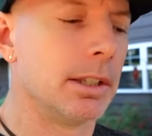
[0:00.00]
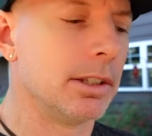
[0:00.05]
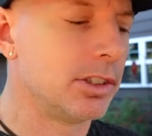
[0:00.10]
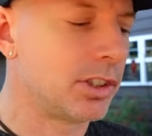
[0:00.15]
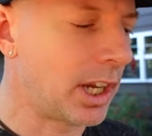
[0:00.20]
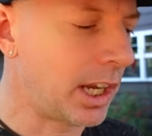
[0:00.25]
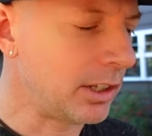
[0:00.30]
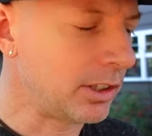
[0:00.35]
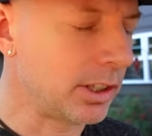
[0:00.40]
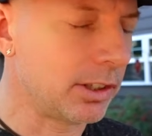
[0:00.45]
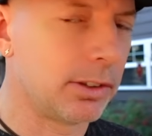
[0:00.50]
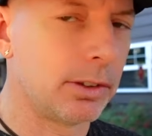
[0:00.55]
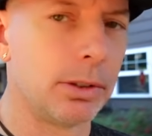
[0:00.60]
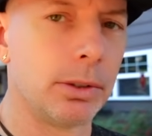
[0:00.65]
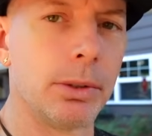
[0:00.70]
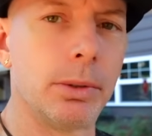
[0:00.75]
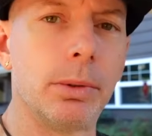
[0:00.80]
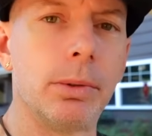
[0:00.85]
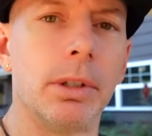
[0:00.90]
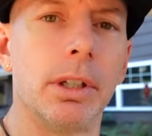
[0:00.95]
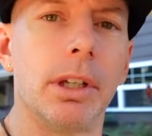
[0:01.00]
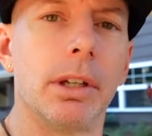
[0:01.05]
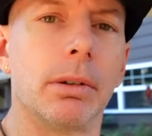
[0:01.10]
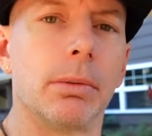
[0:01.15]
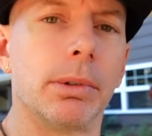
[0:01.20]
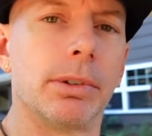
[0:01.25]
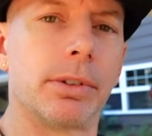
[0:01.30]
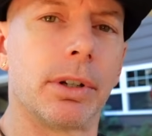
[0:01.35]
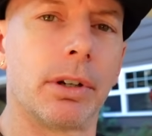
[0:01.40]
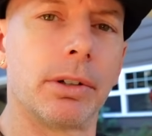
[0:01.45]
change it to
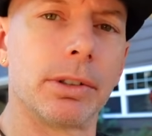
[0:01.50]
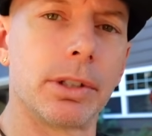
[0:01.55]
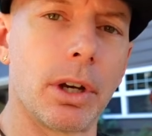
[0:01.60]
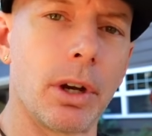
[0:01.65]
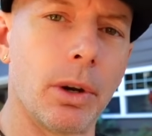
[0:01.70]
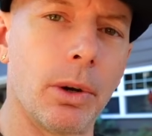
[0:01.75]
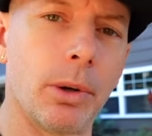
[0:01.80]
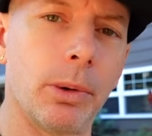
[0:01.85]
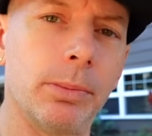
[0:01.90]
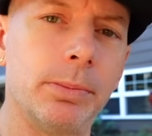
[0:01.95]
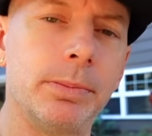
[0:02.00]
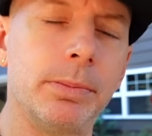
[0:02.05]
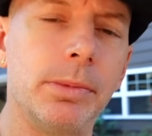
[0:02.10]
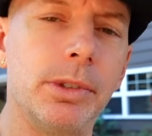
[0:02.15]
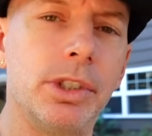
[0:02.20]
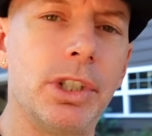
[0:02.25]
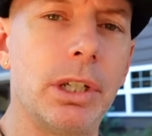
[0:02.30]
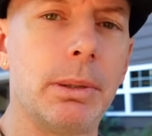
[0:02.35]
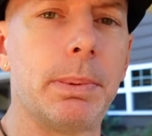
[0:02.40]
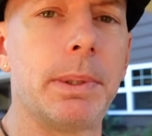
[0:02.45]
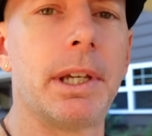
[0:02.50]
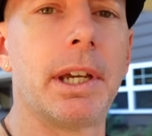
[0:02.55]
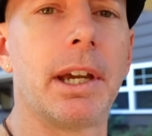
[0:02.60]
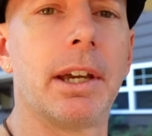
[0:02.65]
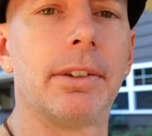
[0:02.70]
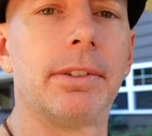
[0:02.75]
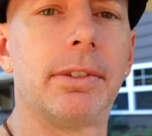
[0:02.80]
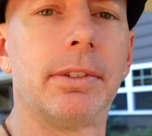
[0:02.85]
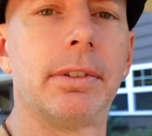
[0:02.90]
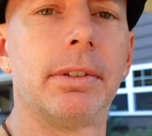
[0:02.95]
return to home,
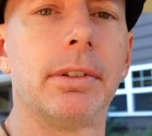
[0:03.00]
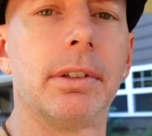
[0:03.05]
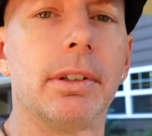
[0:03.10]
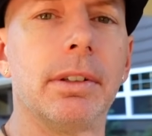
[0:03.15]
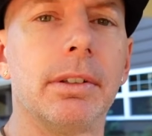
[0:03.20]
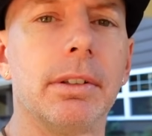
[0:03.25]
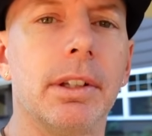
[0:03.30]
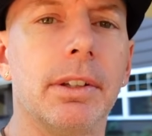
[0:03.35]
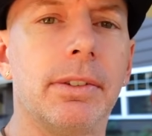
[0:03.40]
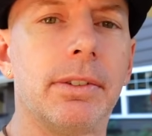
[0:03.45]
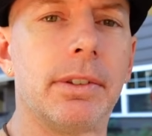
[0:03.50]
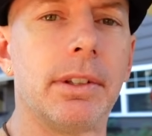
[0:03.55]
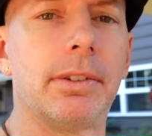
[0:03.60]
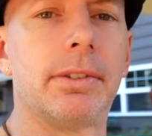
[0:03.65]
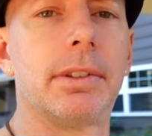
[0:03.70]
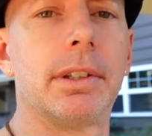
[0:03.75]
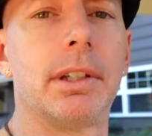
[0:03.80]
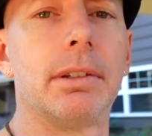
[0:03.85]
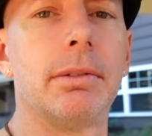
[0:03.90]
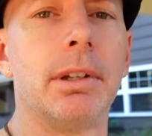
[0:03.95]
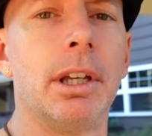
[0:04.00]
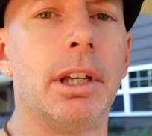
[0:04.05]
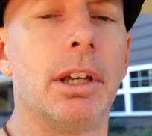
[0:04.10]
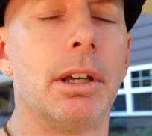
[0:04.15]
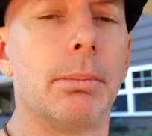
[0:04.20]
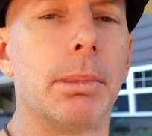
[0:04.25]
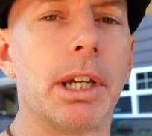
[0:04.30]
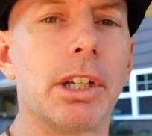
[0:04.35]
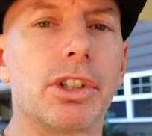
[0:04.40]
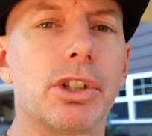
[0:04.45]
GPS assisted.
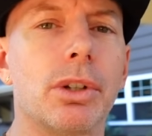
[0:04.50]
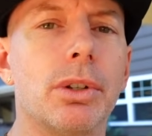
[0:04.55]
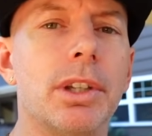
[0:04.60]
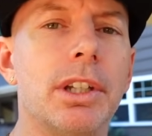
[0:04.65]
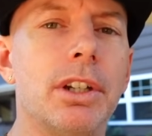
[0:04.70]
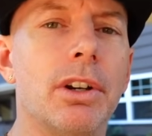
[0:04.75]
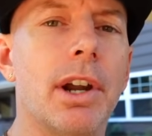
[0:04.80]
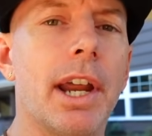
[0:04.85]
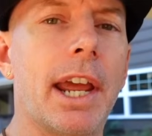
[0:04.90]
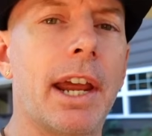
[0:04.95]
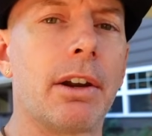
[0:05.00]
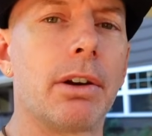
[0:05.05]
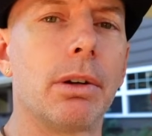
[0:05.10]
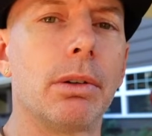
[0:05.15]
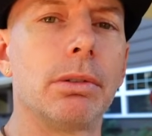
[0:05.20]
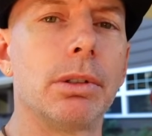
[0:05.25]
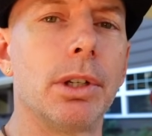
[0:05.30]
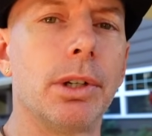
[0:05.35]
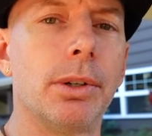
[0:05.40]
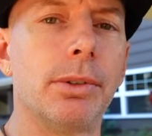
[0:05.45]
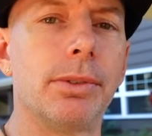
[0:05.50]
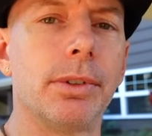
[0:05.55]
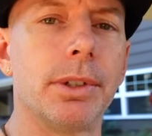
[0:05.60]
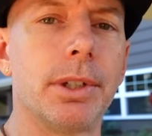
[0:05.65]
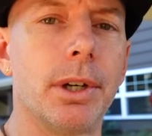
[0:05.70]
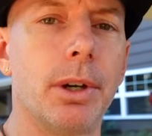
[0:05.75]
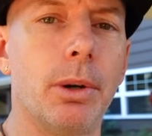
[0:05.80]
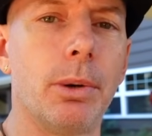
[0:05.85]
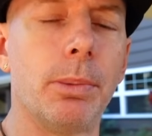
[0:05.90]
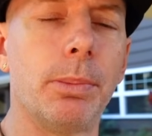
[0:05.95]
Make sure that your arrow loads on
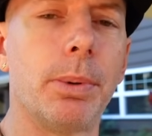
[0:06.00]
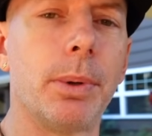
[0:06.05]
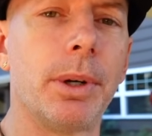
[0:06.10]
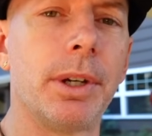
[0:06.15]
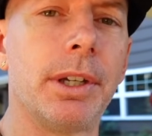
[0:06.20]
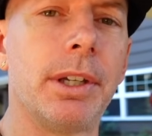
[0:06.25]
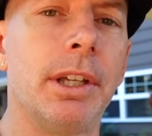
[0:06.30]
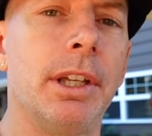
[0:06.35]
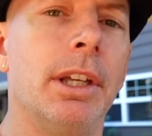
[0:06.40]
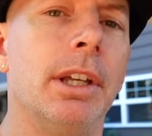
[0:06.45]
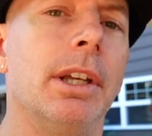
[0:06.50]
the home point.